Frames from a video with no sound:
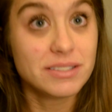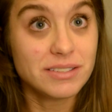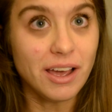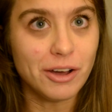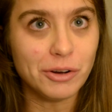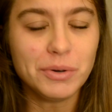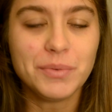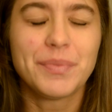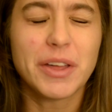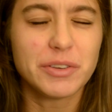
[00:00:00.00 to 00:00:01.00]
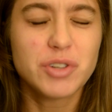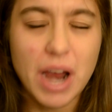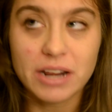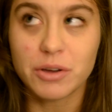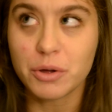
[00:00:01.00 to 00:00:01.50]
so I'll
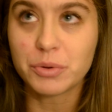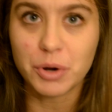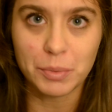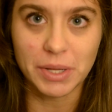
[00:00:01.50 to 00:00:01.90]
try to go through it